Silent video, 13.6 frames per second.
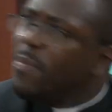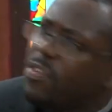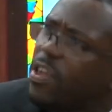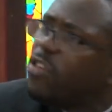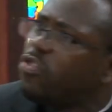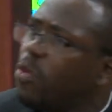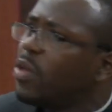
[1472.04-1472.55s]
means
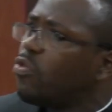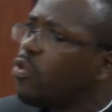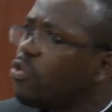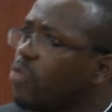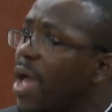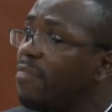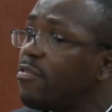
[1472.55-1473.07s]
there is no way to go
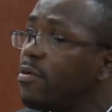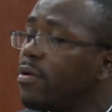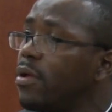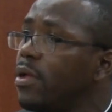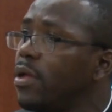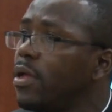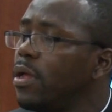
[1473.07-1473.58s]
to heaven.
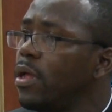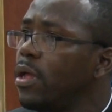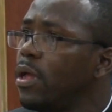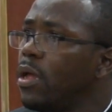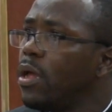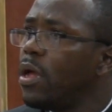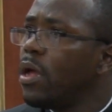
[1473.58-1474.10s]

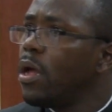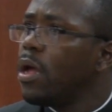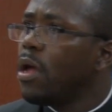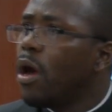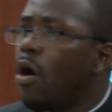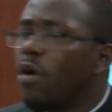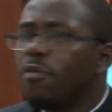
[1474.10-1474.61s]

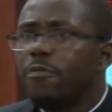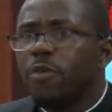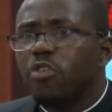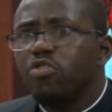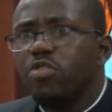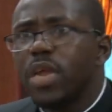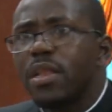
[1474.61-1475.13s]

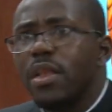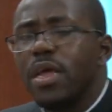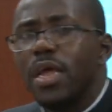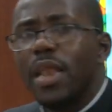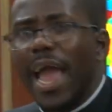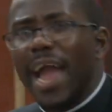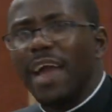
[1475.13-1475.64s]
Unfortunately,
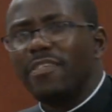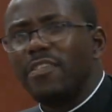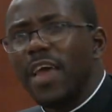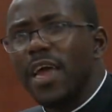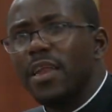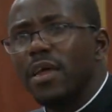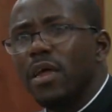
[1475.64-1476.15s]
like I
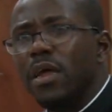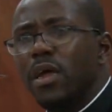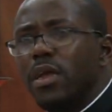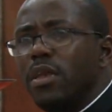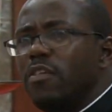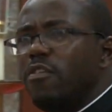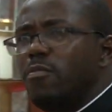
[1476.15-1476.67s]
said,
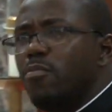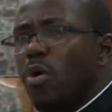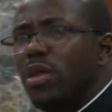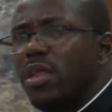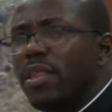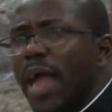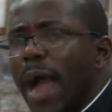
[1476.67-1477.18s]
these
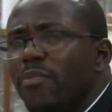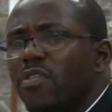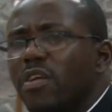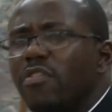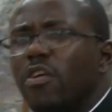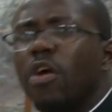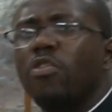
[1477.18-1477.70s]
modern times, there
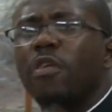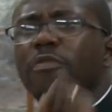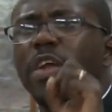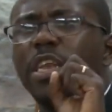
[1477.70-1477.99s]
is a lot of